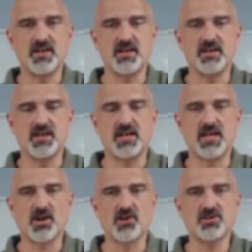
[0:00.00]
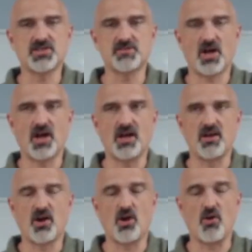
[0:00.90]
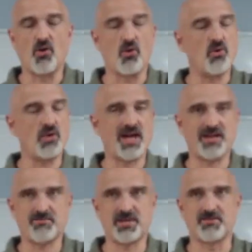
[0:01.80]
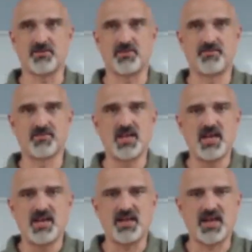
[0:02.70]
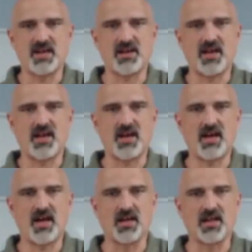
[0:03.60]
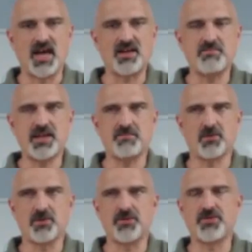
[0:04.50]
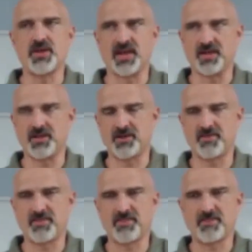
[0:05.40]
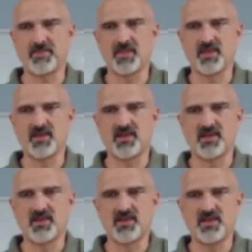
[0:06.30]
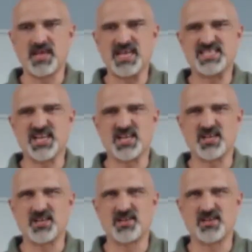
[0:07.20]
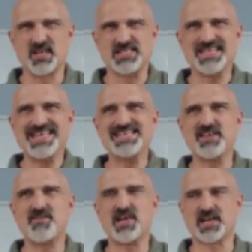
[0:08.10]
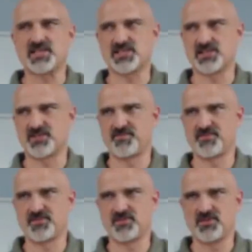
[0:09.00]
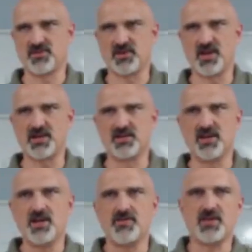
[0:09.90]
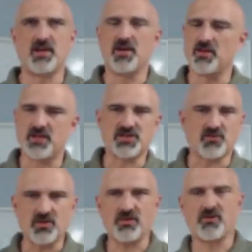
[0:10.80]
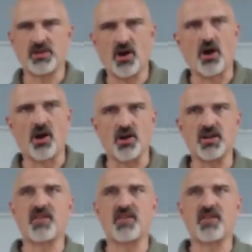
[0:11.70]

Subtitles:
It hurts a whole lot of people. And a lot of people think it's an easy fix, right? Things are really, really hard.